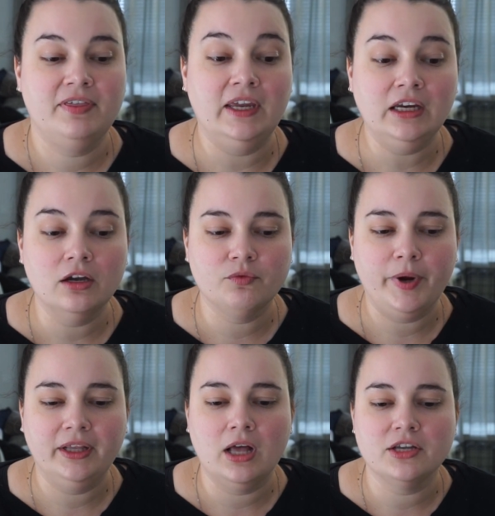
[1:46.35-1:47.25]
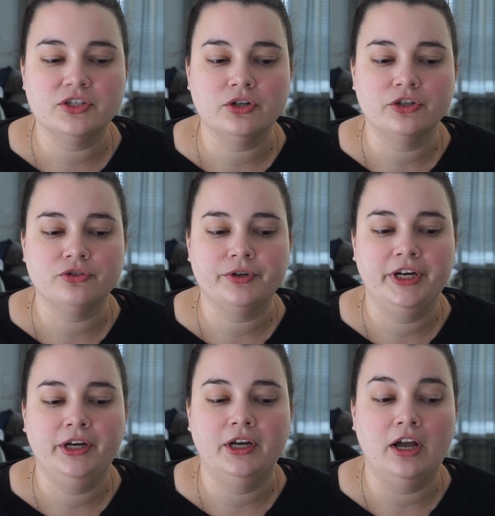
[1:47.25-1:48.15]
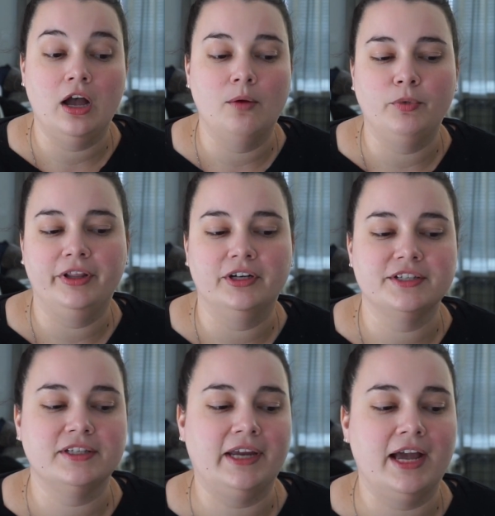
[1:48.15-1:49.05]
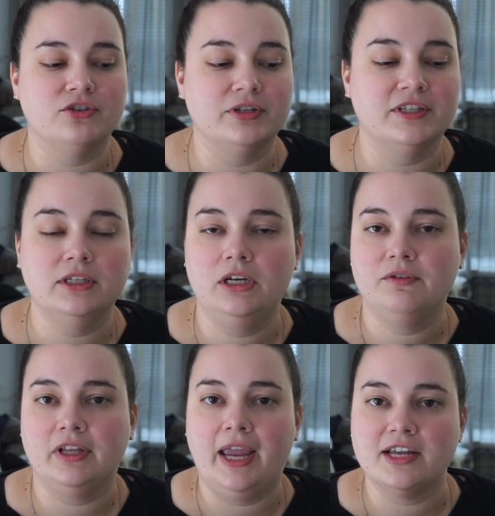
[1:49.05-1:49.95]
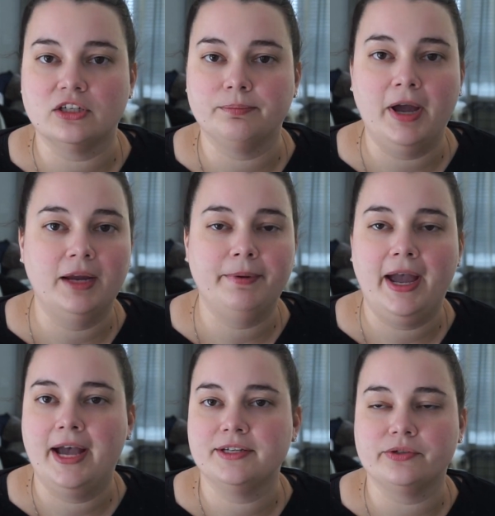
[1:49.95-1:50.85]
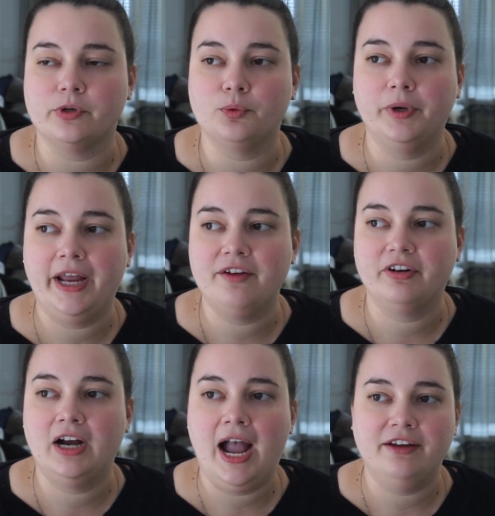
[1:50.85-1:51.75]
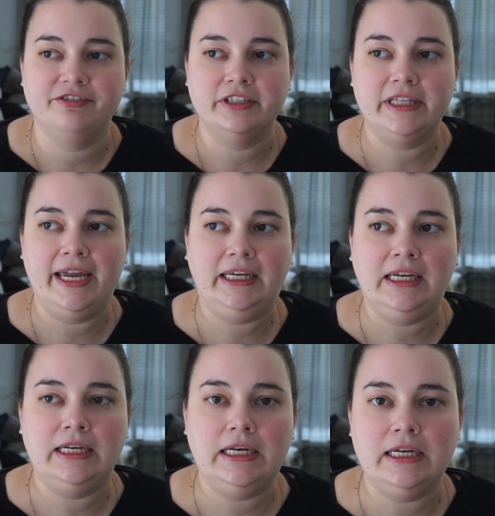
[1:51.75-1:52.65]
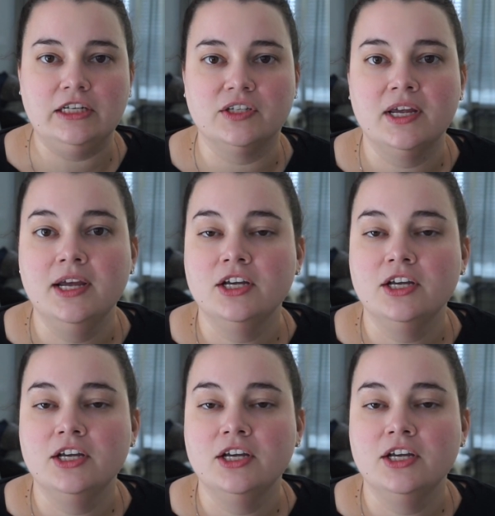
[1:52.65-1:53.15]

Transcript: think of weight loss surgery, um, whether it's the gastric sleeve or the gastric bypass or whatever, I feel like it is